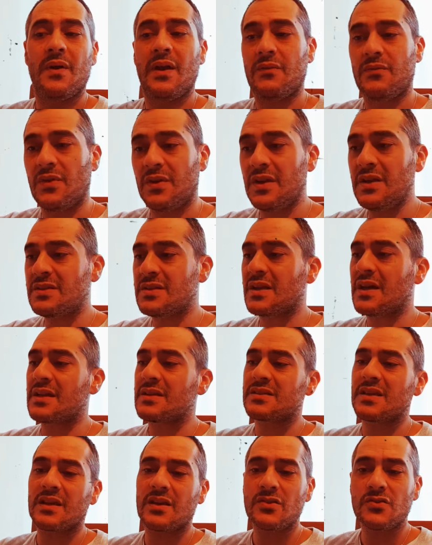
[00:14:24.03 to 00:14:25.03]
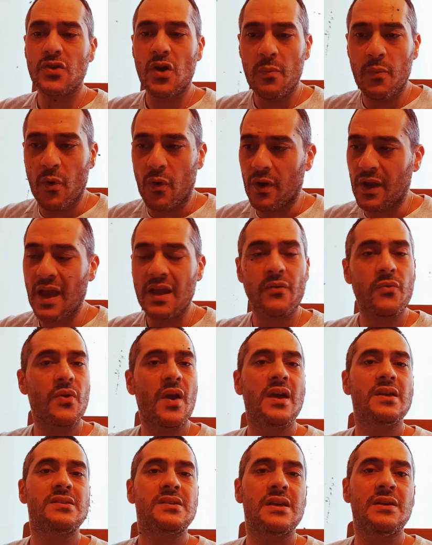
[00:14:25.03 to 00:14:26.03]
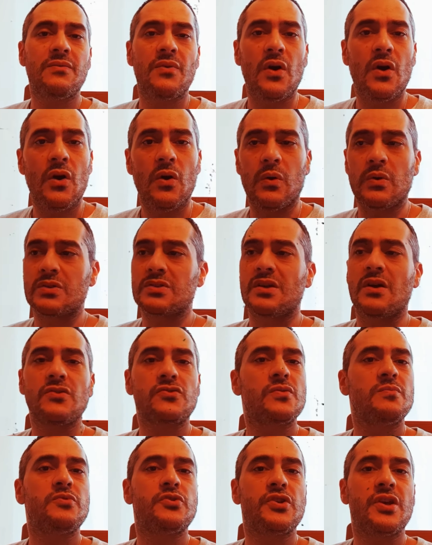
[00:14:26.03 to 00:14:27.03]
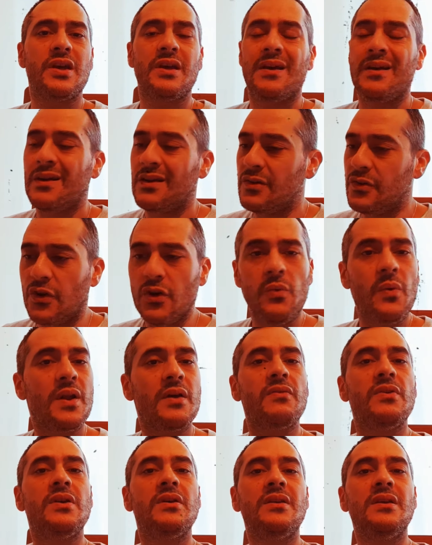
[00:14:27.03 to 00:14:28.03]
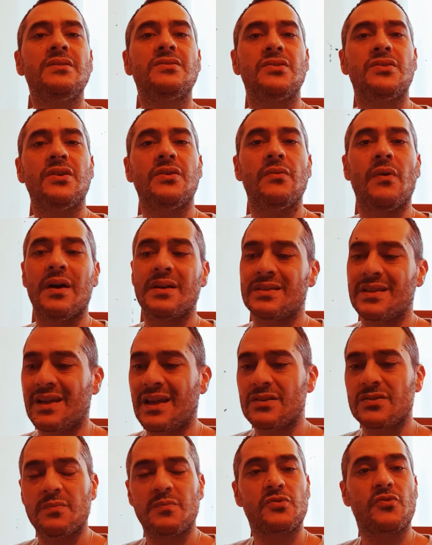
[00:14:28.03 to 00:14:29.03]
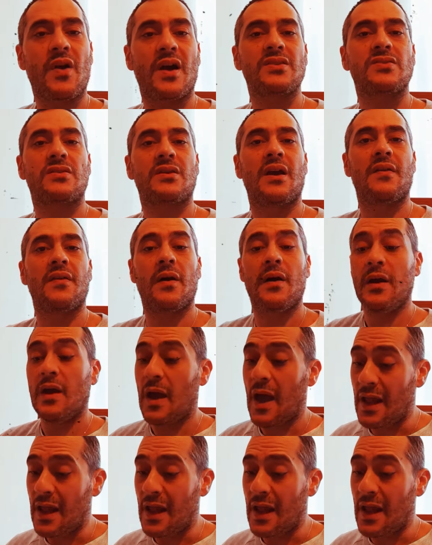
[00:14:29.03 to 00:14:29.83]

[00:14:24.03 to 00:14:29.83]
If you need to get a second job or get creative or sell some shit, do whatever you need to do, right, to get some scratch together.